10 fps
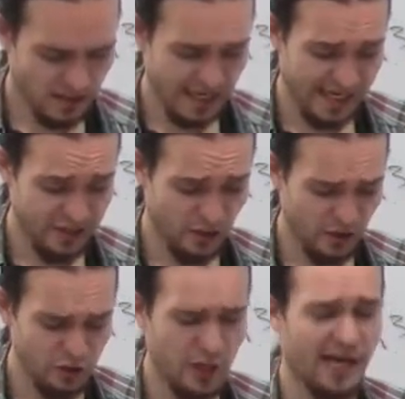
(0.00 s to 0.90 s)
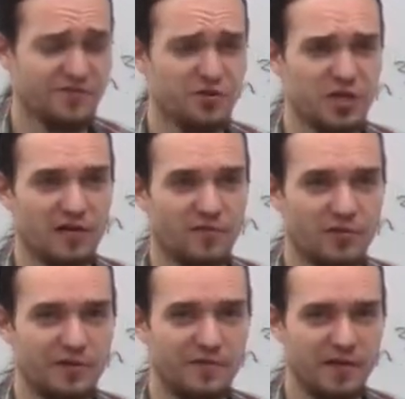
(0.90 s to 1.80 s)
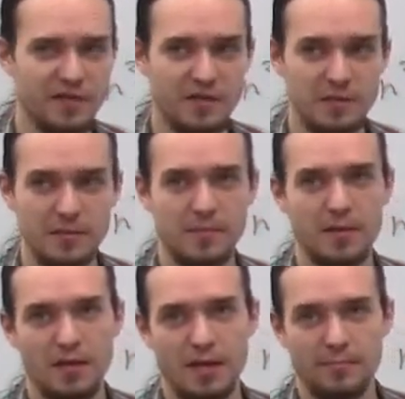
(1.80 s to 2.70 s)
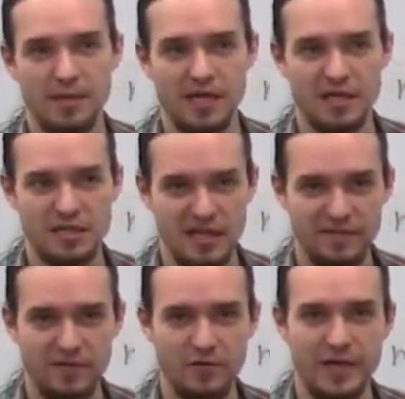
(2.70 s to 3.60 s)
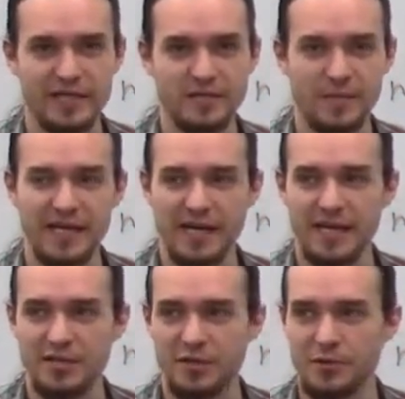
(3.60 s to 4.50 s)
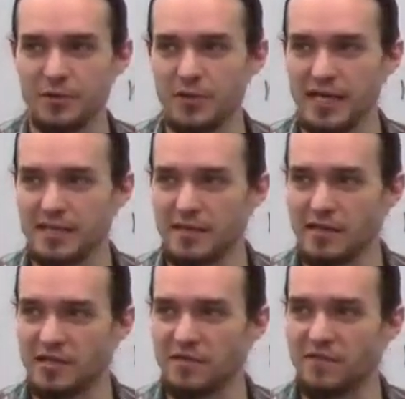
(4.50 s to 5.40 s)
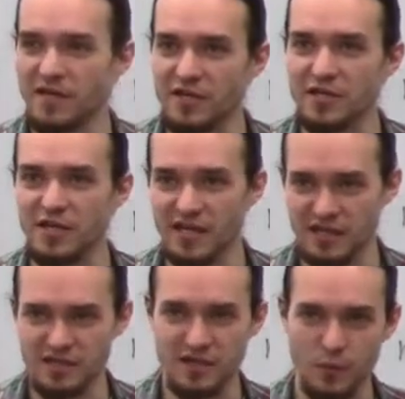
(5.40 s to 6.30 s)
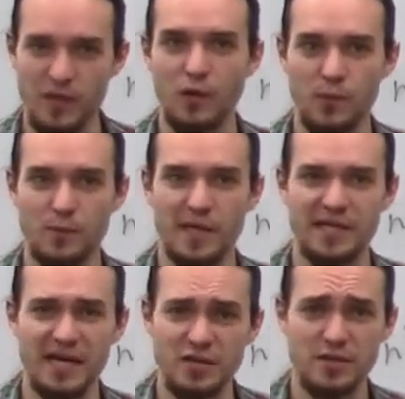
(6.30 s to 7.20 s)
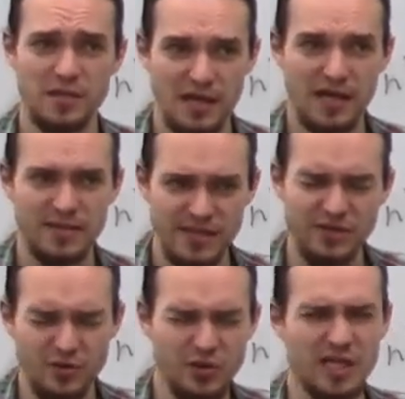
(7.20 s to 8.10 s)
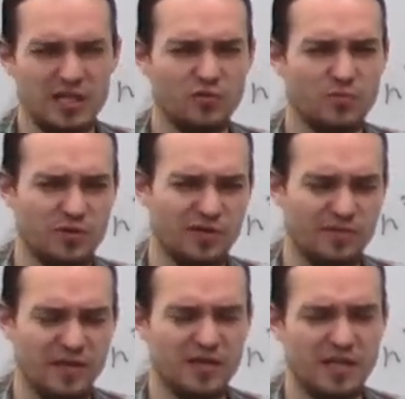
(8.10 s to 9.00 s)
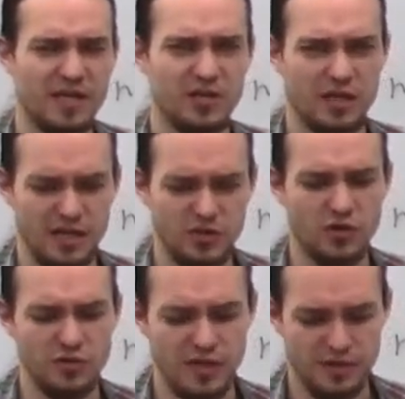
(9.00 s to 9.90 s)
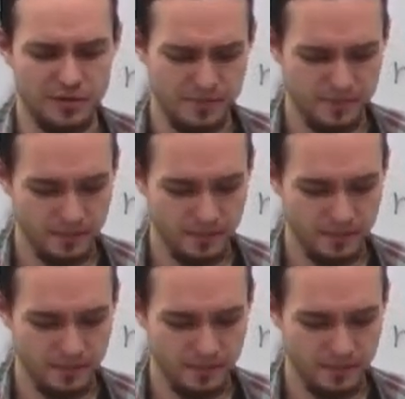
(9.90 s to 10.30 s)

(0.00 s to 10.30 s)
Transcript: yeah, and you also have to check for infinities, because if you cannot make answer less than infinity with one edge, then you just output infinity and don't care.